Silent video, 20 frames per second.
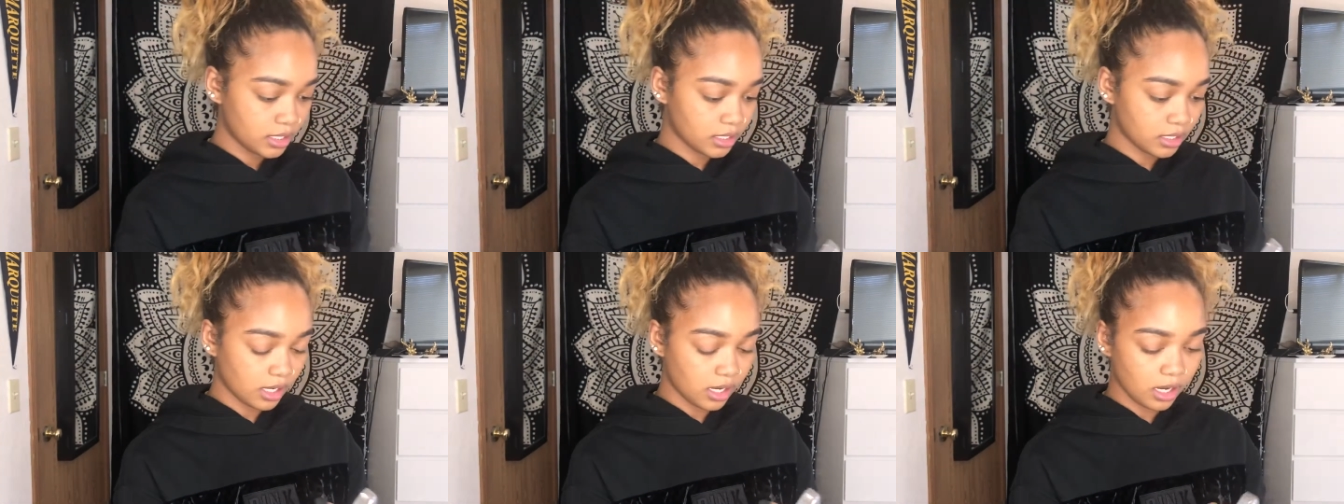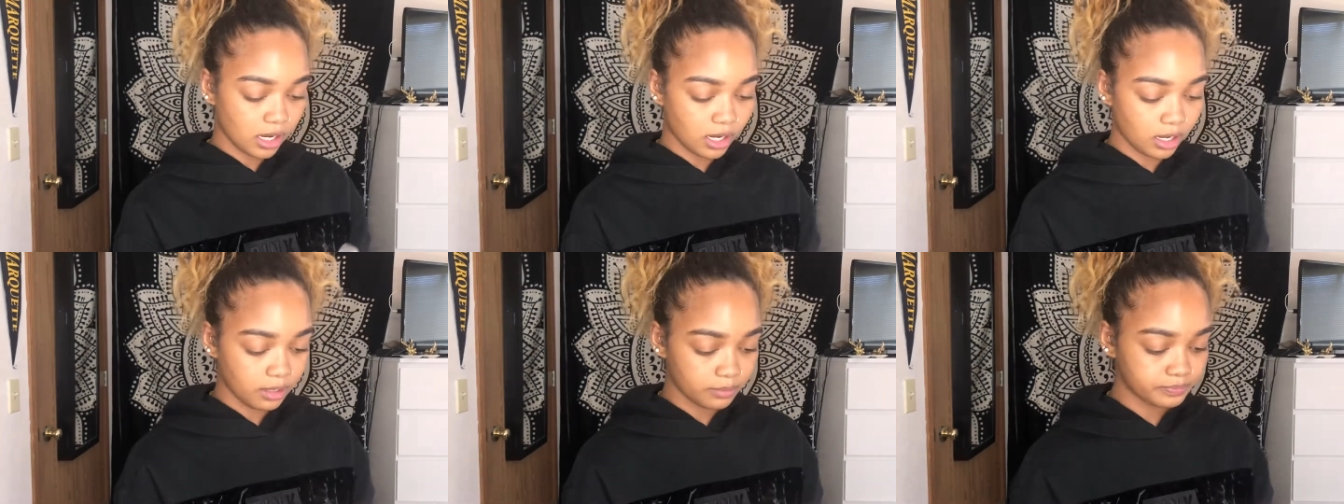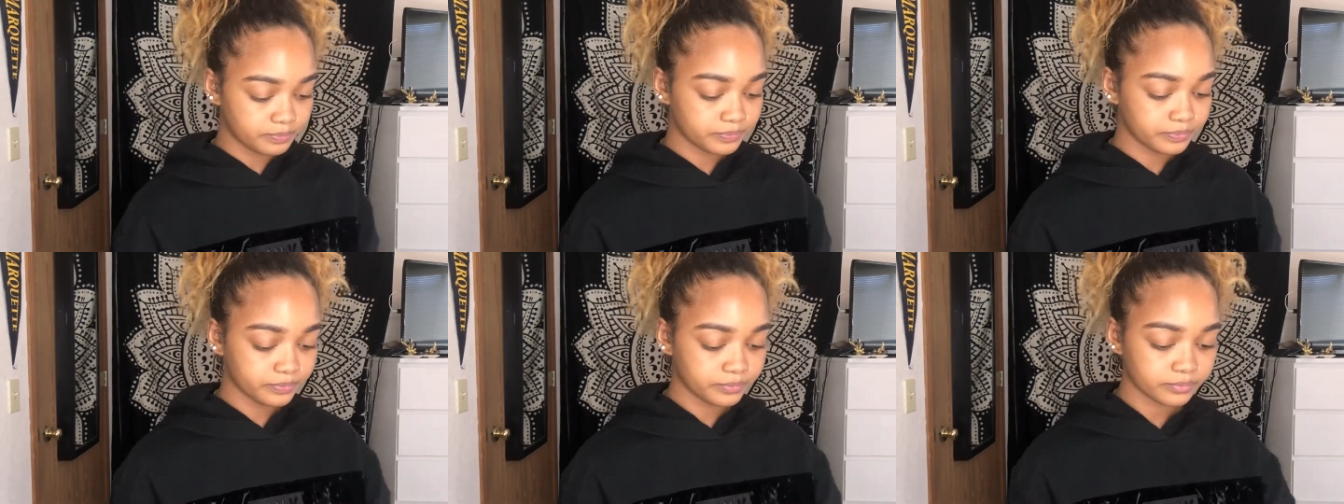
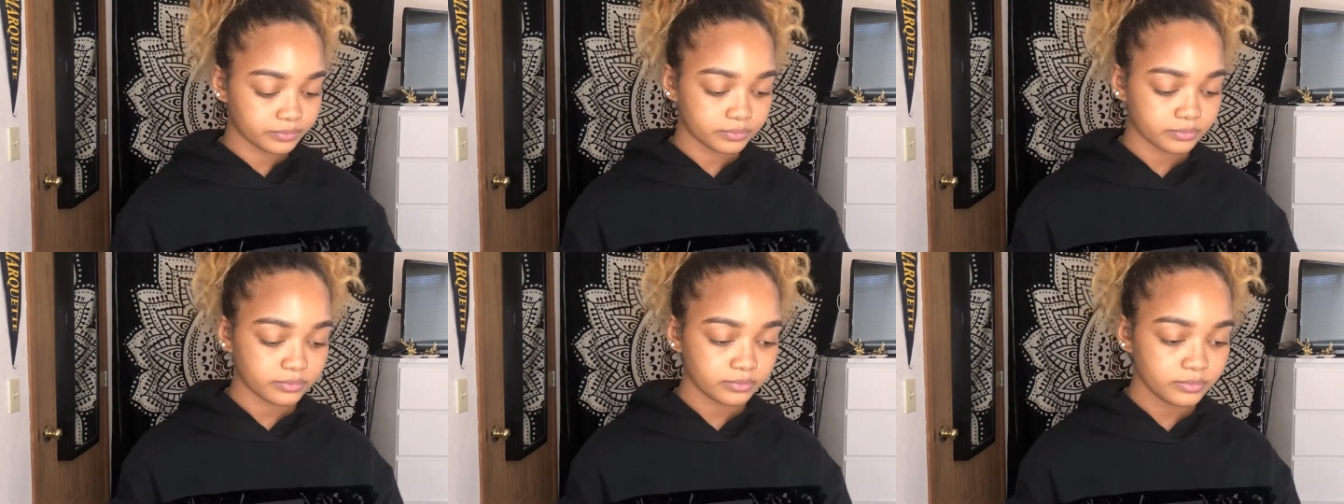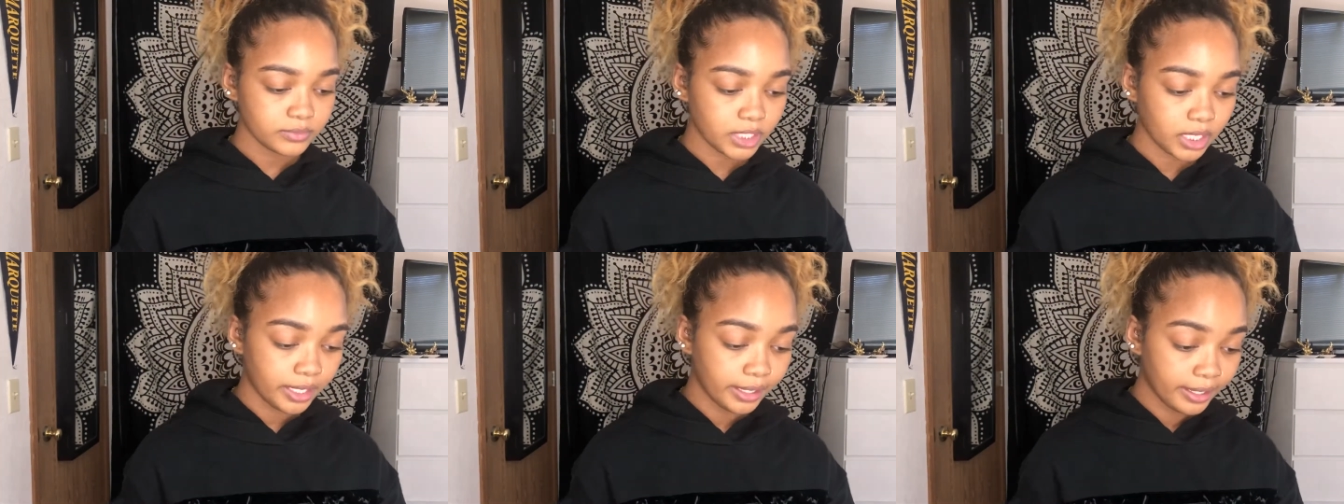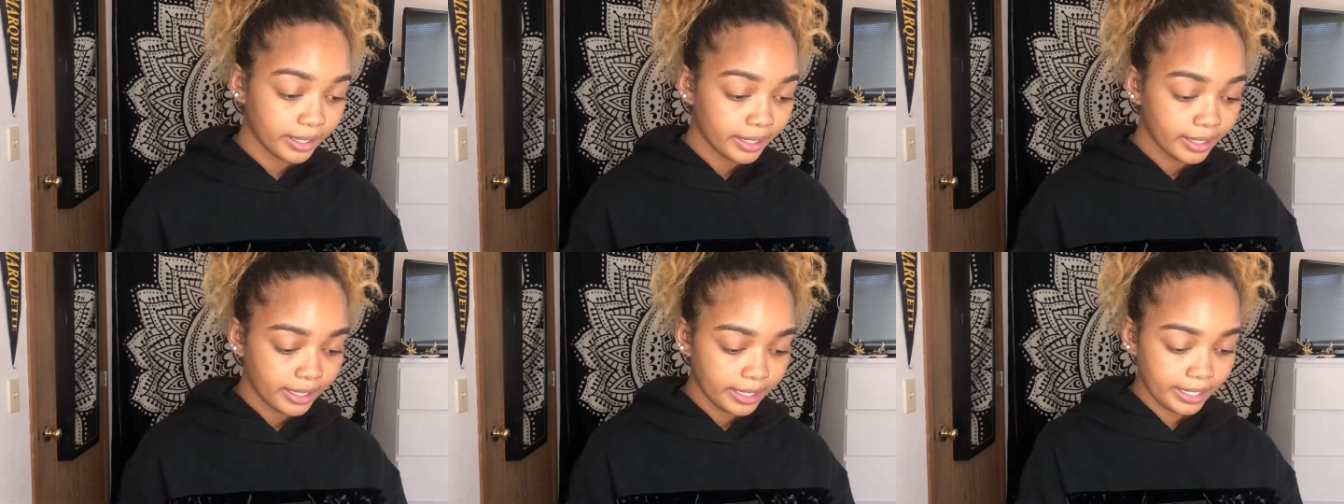
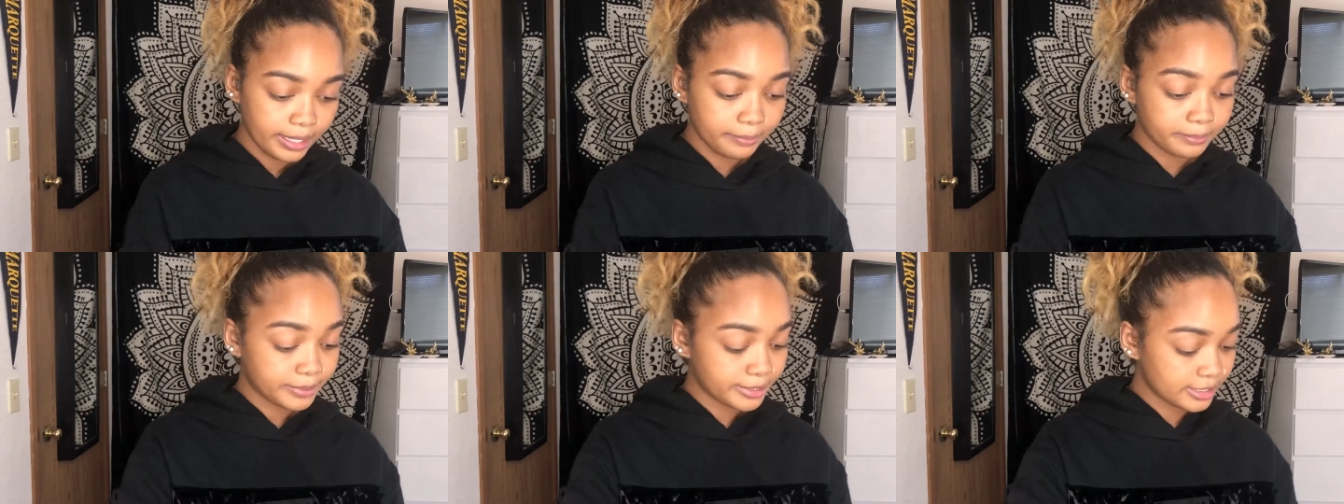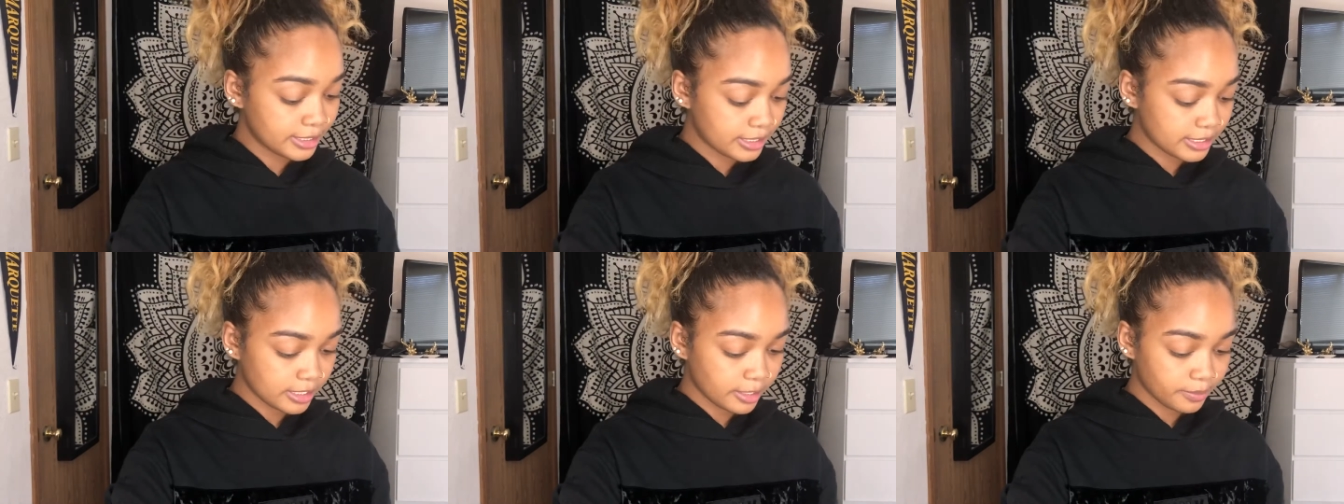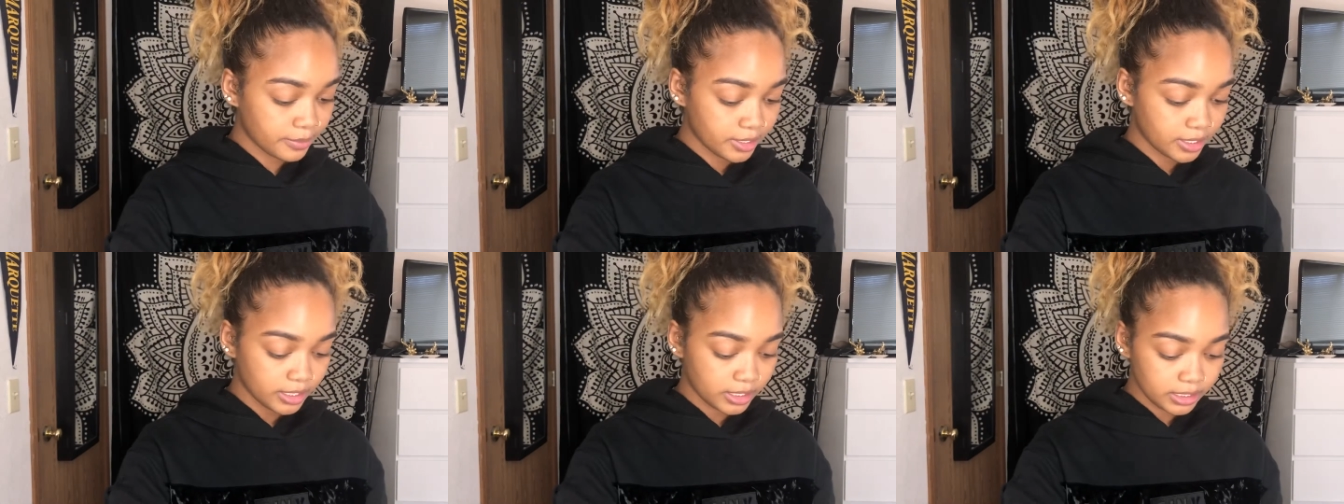and put some
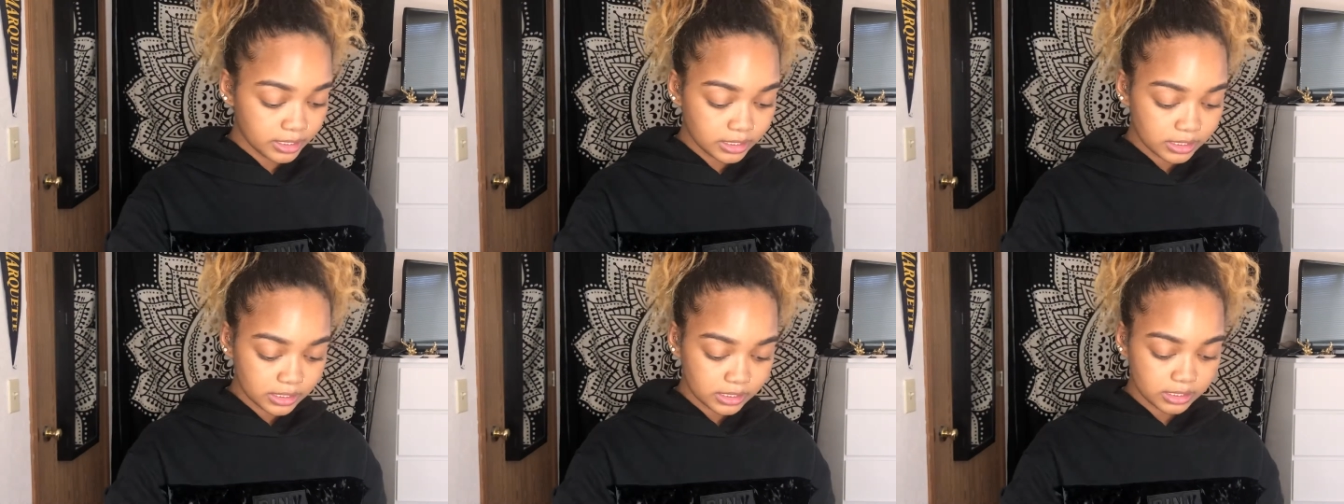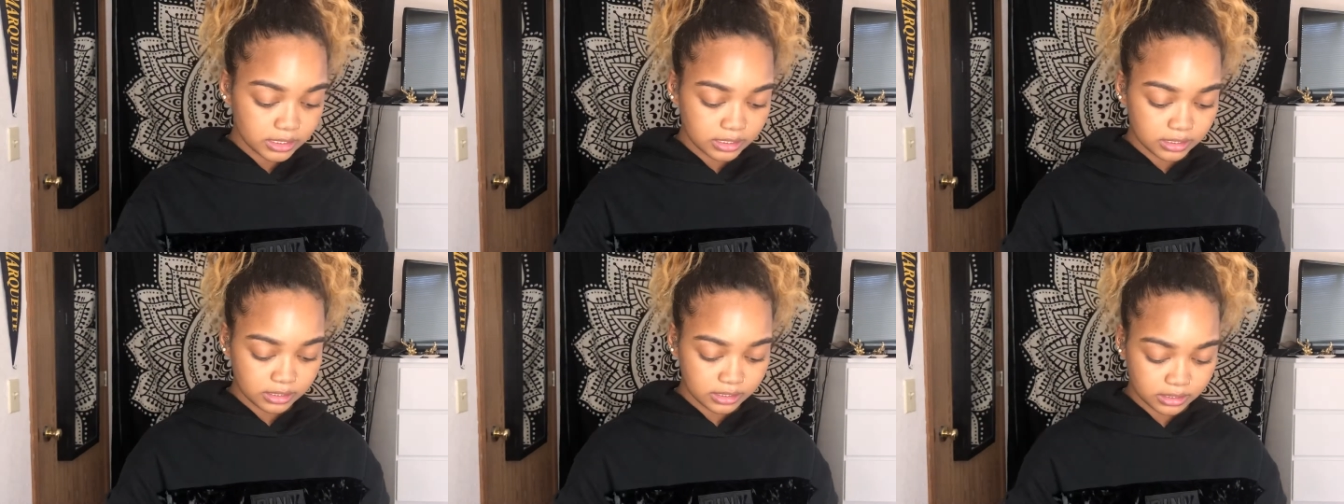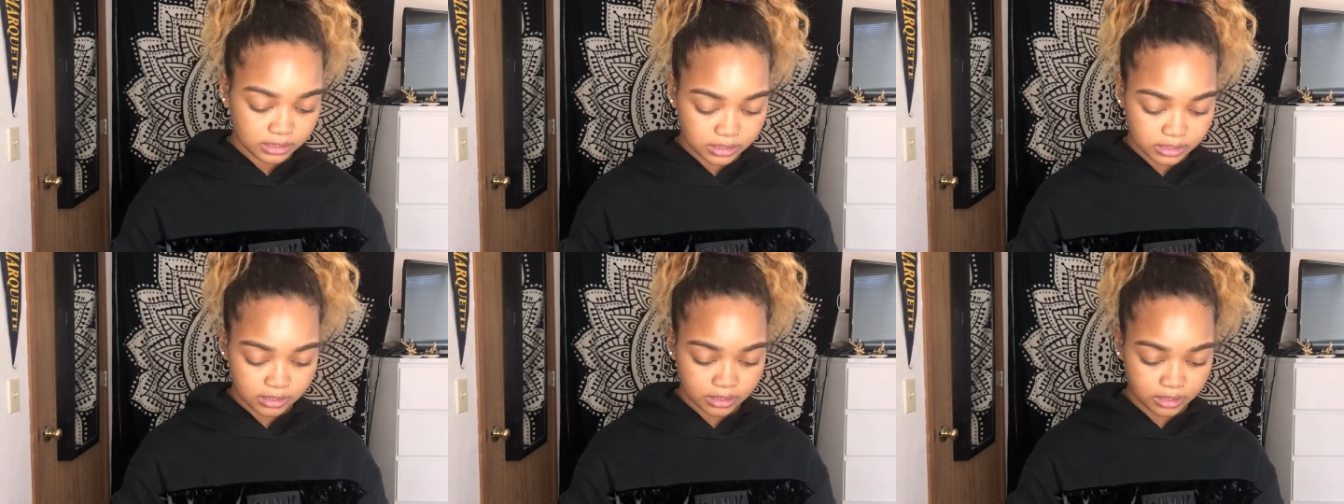of
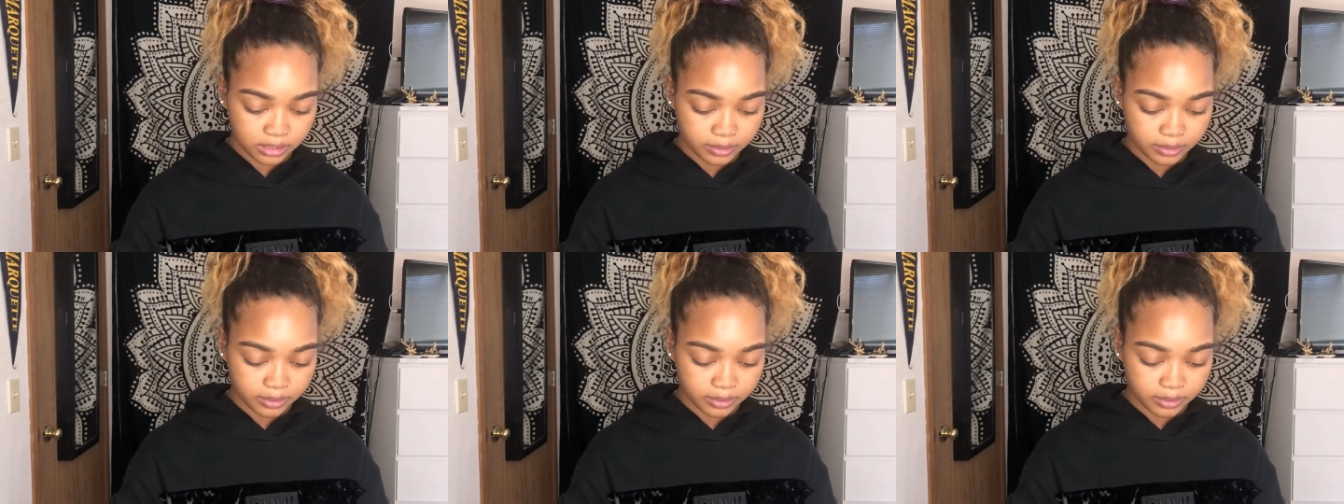this